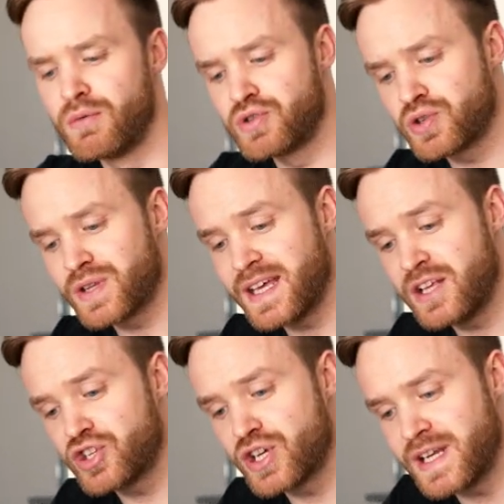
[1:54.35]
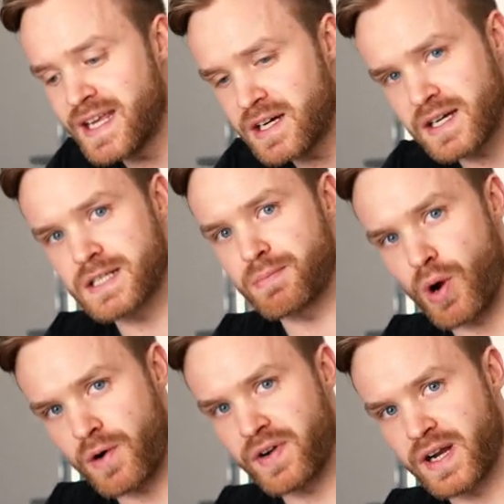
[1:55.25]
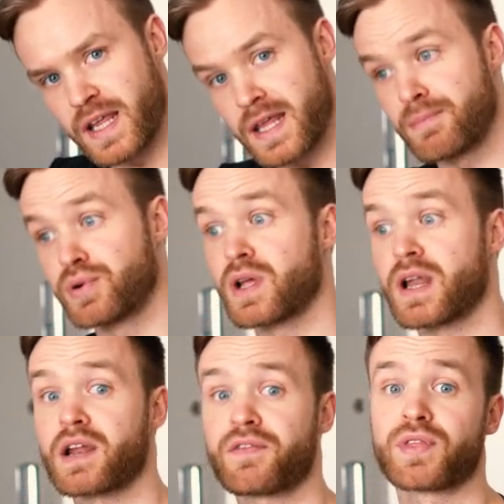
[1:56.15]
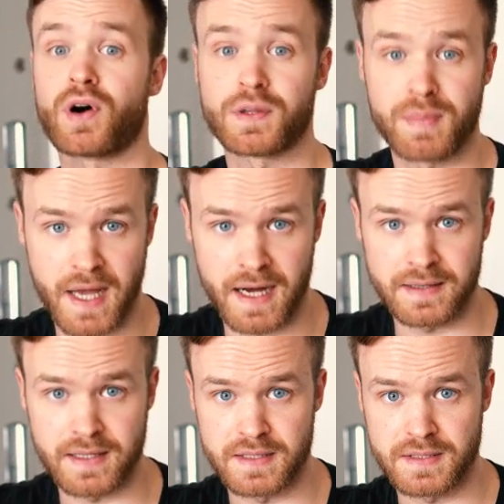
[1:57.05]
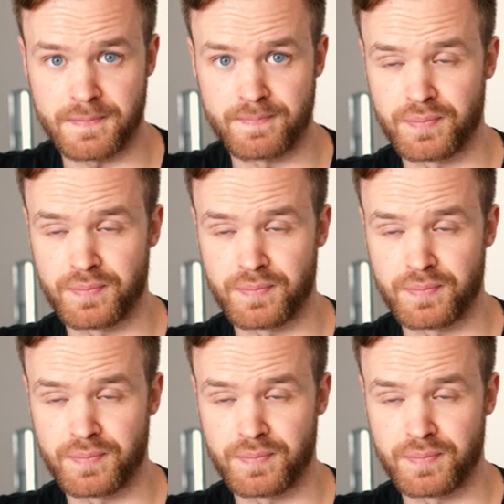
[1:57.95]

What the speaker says: We should engineer this perfectly and put a lot of thought behind this.